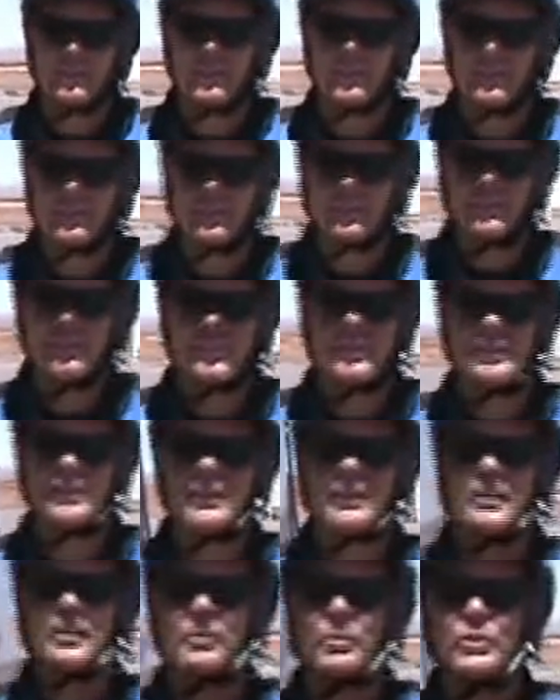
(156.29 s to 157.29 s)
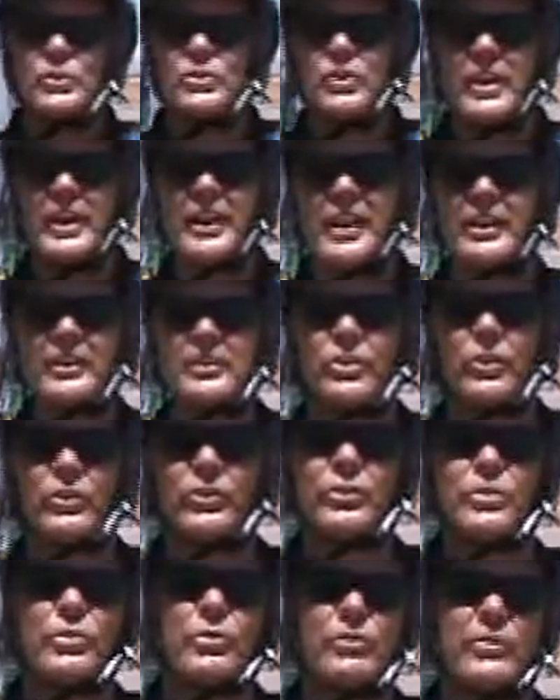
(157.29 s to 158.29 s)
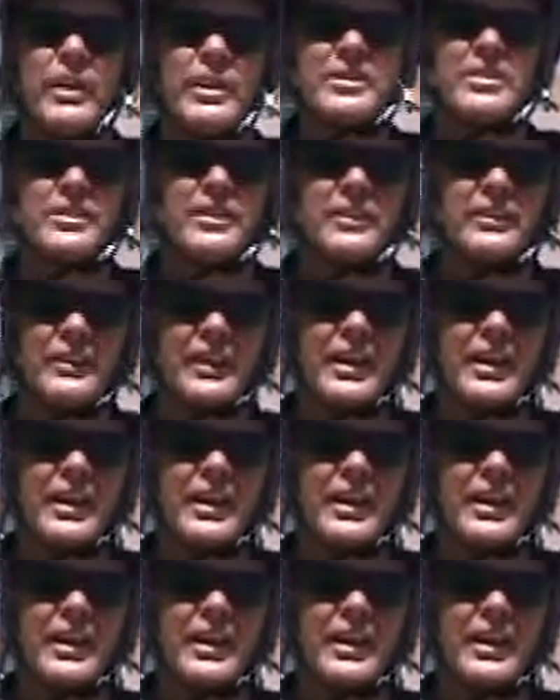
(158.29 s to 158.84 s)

you want to say anything? We're trying out those new vests that the